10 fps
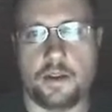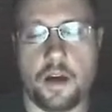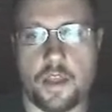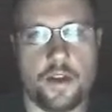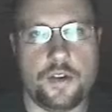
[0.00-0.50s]

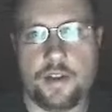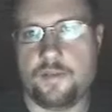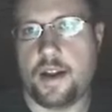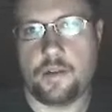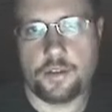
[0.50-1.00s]
on the internet and
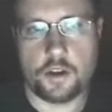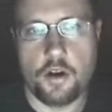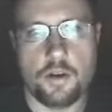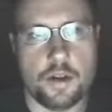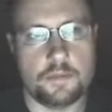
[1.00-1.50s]
find out what the
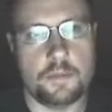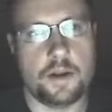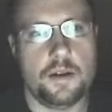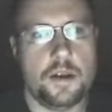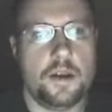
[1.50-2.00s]
code is,
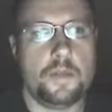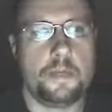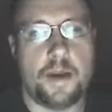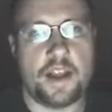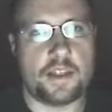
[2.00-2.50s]
but
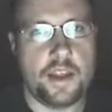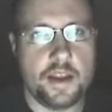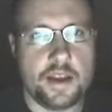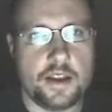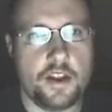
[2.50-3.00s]
back
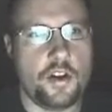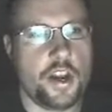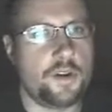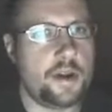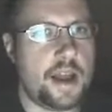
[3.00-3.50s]
then, you
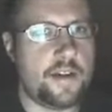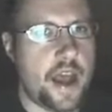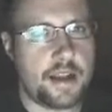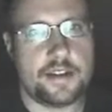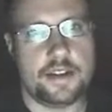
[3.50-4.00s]
didn't really have
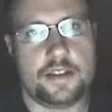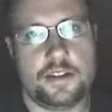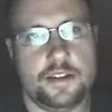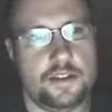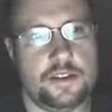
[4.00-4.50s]
access
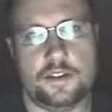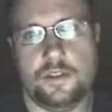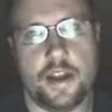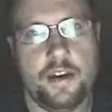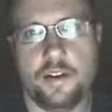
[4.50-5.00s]
to
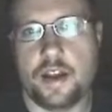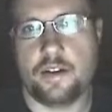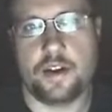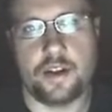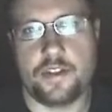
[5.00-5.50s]
the internet or
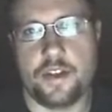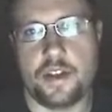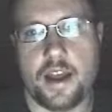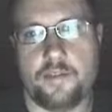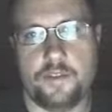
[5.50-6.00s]
anything.
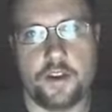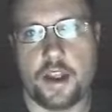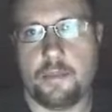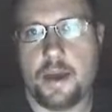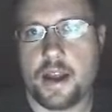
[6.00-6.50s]
You had video
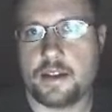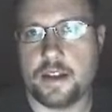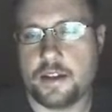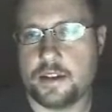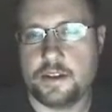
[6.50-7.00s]
game
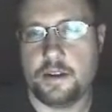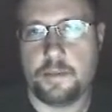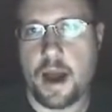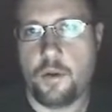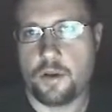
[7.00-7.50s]
magazines, Nintendo
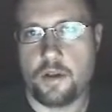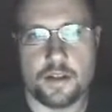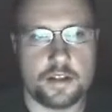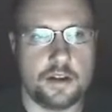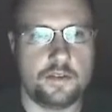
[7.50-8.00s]
Power, and all that
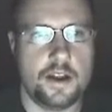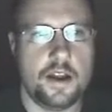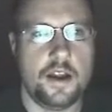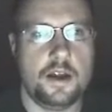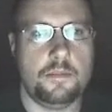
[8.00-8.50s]
stuff.
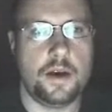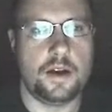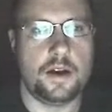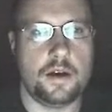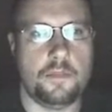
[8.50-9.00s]

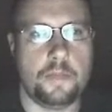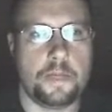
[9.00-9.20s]
But